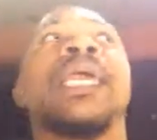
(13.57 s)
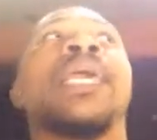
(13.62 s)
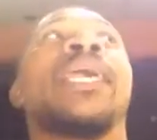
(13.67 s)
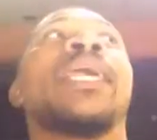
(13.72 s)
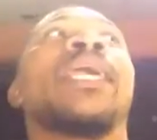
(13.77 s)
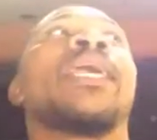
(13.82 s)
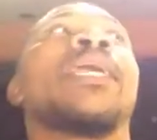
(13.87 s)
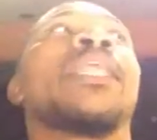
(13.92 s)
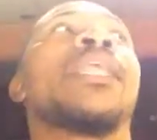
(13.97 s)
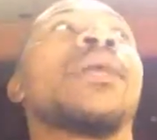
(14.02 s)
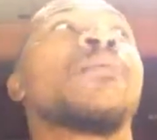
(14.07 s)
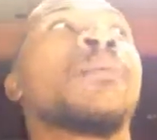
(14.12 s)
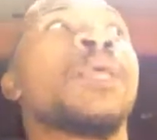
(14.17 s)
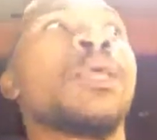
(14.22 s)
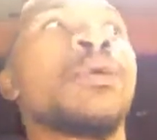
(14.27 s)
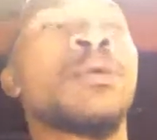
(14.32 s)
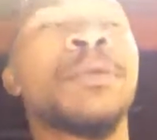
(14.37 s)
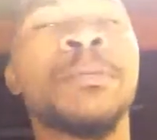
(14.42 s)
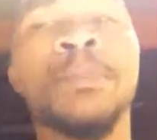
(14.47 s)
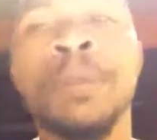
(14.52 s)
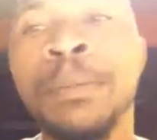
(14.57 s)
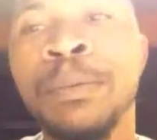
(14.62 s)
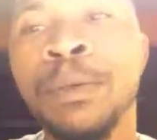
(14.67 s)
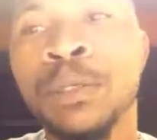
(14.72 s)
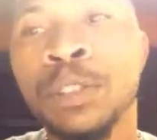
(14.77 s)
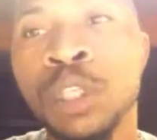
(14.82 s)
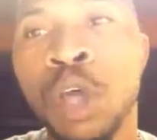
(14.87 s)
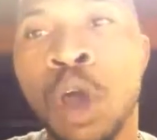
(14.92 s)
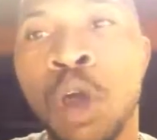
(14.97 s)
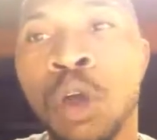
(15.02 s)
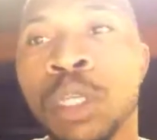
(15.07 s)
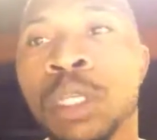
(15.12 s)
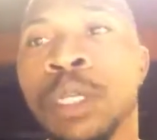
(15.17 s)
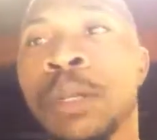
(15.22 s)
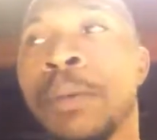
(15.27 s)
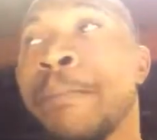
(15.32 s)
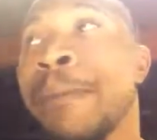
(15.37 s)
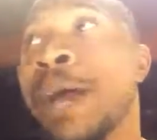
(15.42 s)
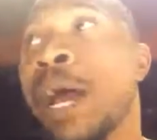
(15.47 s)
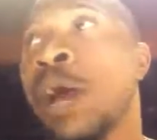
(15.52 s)
And I'm hearing people talking
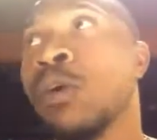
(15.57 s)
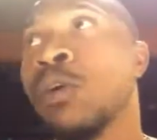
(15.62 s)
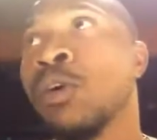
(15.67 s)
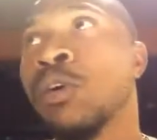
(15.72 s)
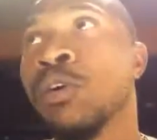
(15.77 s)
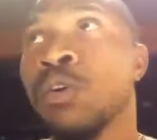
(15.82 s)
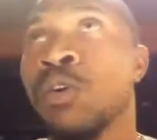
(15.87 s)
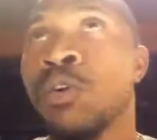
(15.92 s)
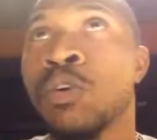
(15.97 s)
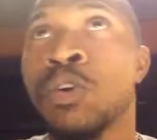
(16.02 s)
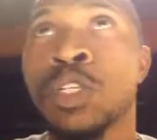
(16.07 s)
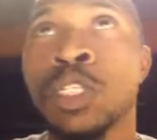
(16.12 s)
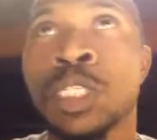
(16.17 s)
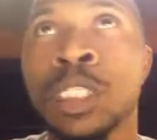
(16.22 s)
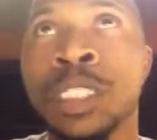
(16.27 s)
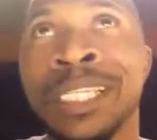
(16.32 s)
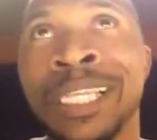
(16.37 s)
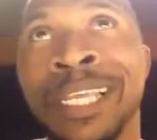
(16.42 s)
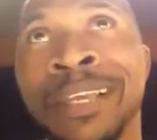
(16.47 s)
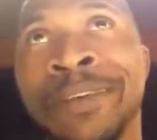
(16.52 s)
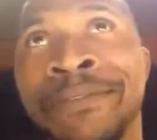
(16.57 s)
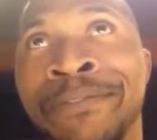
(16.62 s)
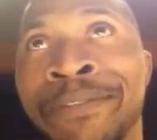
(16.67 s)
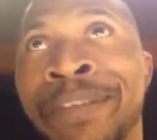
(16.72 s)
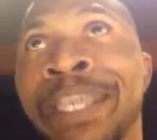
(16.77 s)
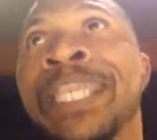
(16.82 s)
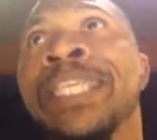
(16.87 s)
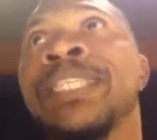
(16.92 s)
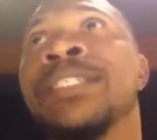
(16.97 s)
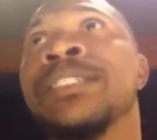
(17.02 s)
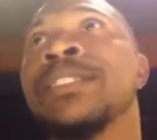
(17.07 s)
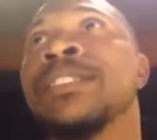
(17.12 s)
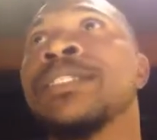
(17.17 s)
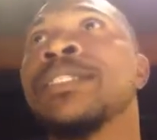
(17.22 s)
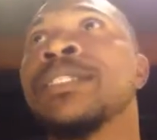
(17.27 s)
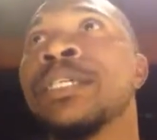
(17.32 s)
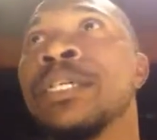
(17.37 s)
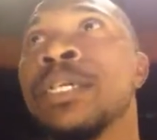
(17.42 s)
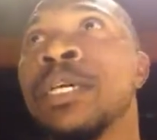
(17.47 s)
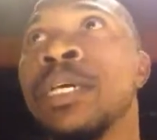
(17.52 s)
about, of course, the
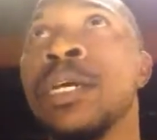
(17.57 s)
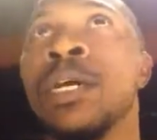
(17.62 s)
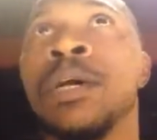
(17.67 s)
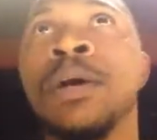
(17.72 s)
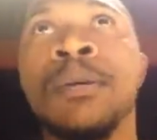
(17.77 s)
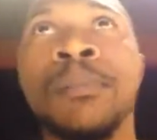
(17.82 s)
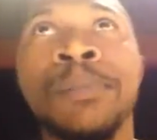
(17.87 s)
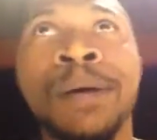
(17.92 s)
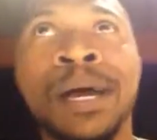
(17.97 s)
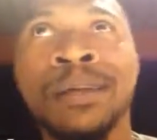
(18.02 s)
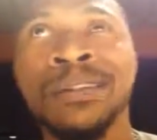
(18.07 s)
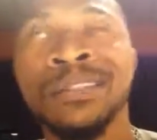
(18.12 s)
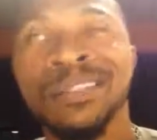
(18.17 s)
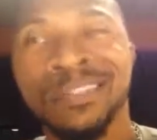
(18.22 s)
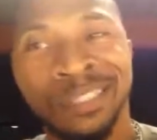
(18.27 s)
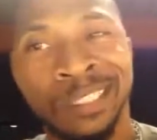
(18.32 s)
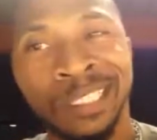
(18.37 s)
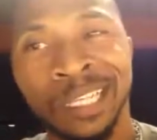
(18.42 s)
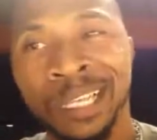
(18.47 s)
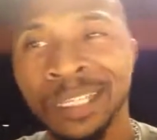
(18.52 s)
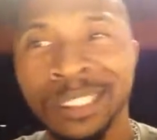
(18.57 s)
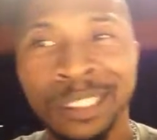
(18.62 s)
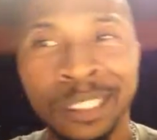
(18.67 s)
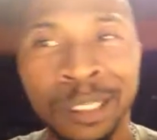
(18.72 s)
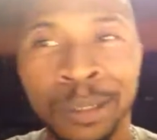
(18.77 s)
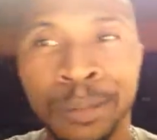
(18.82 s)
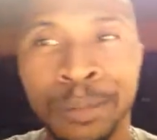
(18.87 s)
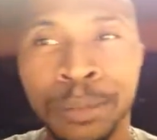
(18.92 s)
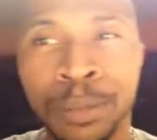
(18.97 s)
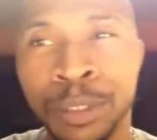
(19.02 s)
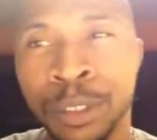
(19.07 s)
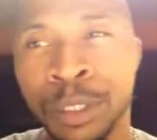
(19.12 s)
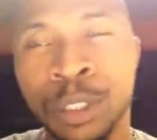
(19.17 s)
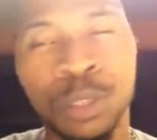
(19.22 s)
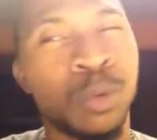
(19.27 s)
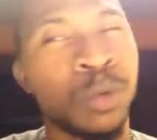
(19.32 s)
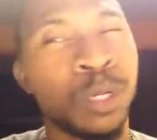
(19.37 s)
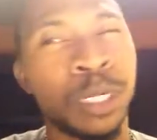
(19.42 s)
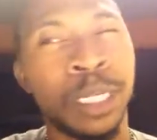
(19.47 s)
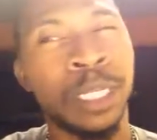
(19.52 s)
events about September
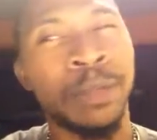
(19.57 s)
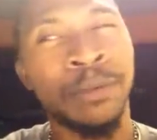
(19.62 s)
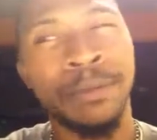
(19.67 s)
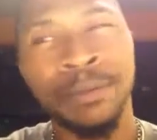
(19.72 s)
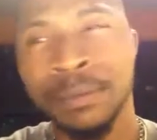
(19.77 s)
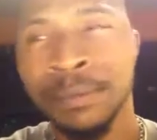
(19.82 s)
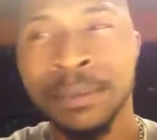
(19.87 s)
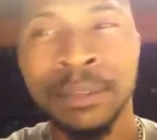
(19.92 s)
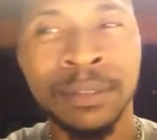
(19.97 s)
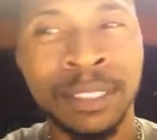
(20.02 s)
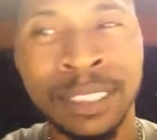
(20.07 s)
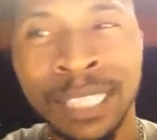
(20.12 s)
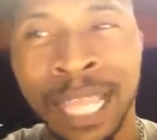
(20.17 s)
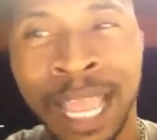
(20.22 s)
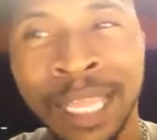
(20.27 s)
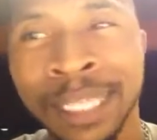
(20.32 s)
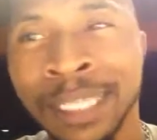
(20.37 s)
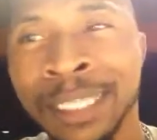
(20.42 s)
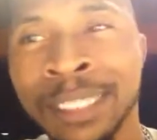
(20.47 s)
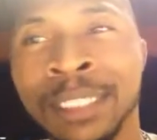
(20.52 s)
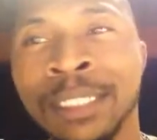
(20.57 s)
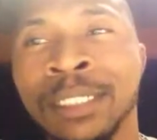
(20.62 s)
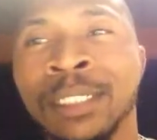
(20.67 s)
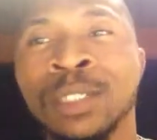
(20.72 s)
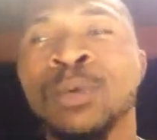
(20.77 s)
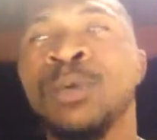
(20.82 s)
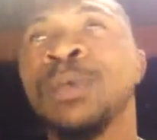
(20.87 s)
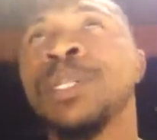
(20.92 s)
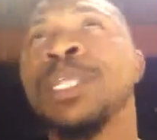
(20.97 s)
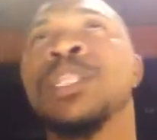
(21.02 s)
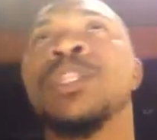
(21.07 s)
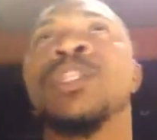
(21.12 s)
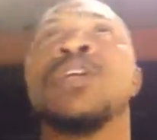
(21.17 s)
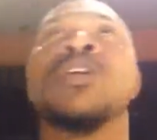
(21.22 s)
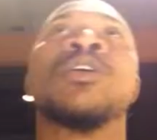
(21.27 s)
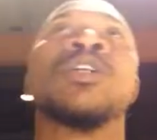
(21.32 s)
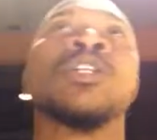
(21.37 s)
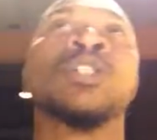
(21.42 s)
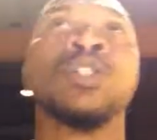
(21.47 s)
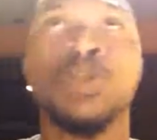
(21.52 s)
22nd,
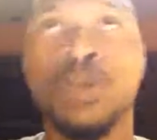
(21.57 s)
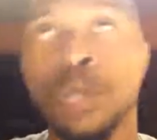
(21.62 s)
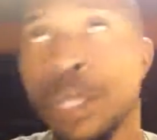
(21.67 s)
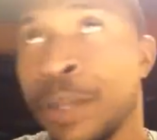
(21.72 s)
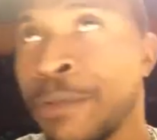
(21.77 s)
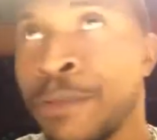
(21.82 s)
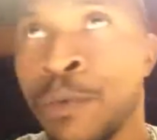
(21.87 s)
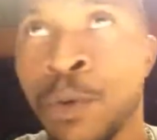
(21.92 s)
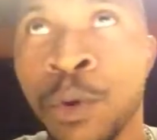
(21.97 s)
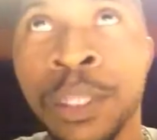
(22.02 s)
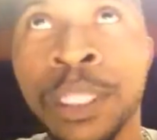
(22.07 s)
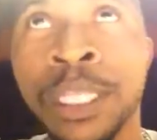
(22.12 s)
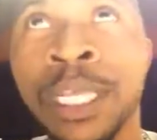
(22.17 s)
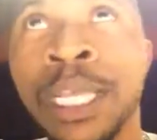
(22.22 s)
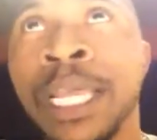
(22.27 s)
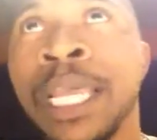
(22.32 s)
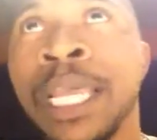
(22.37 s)
23rd, and 24th.